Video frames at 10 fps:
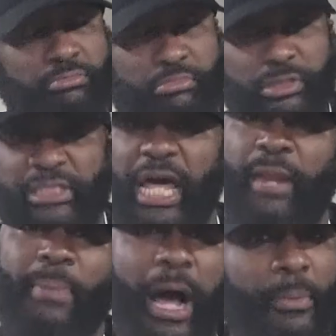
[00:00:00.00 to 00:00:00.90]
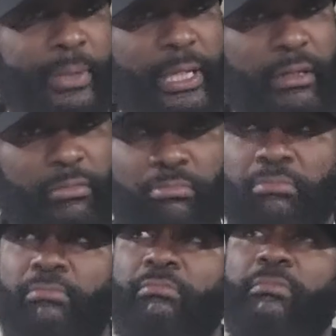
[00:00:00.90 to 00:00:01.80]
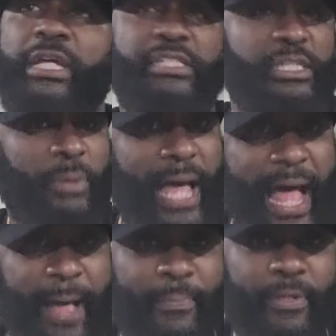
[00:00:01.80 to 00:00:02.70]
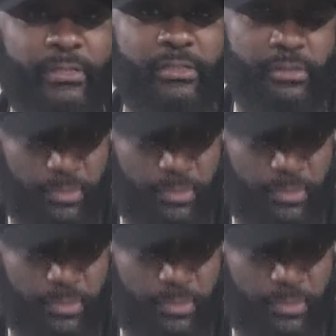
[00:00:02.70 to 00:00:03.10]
it's not about me. Let's see what happens.